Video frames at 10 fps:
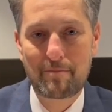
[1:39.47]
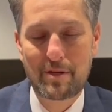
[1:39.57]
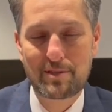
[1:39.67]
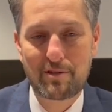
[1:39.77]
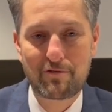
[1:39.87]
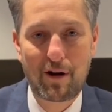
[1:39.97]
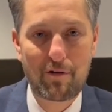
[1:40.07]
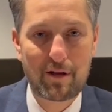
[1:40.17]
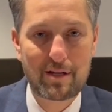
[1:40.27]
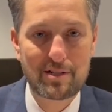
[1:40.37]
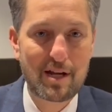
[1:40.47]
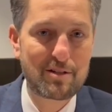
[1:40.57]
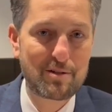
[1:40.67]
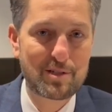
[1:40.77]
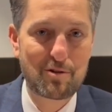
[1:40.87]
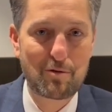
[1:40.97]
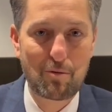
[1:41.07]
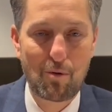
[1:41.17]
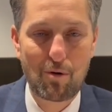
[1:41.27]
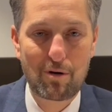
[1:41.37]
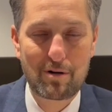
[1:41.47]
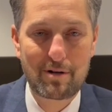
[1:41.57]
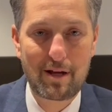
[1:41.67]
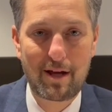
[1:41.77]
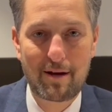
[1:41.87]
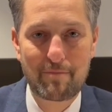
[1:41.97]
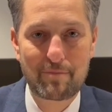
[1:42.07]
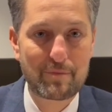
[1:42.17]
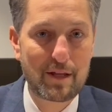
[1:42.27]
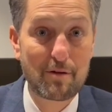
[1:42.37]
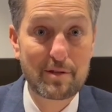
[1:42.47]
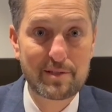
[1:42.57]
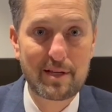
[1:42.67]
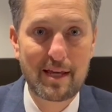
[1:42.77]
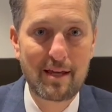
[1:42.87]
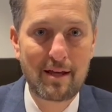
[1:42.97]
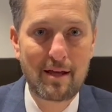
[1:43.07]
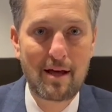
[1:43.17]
is the fair that continues to reward, the city